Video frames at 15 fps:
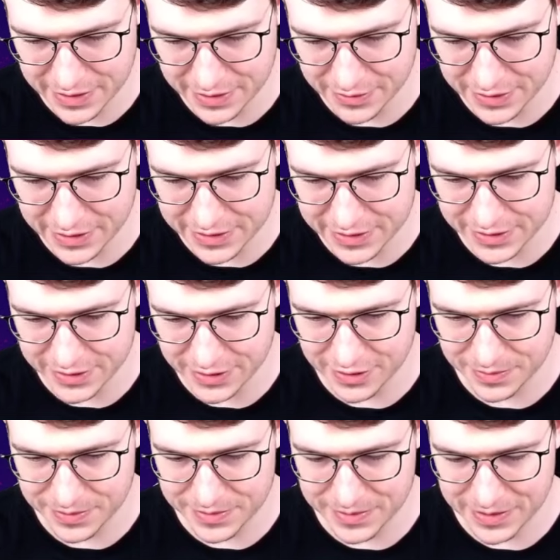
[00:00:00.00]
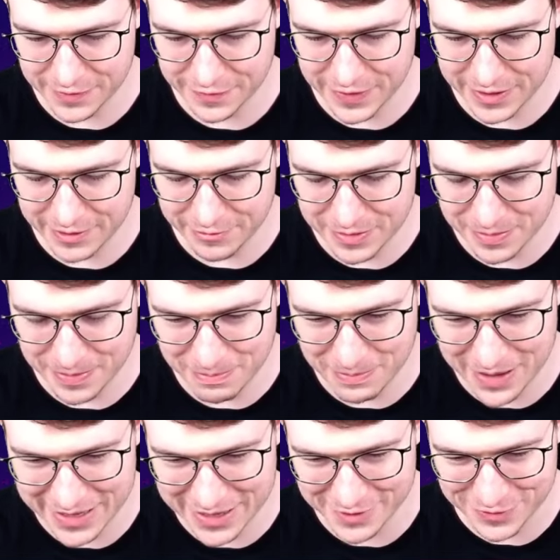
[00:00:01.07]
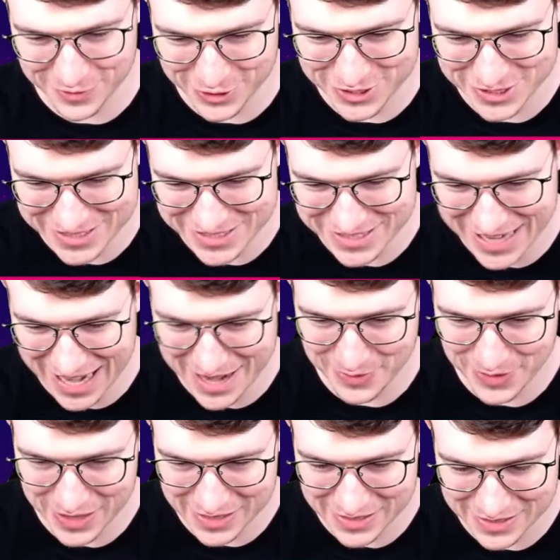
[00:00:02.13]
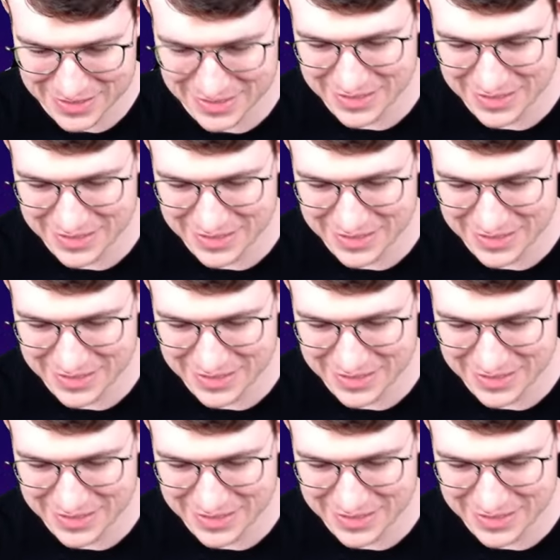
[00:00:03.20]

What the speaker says: Okay, this is not optimal. I think we might have lost this game there.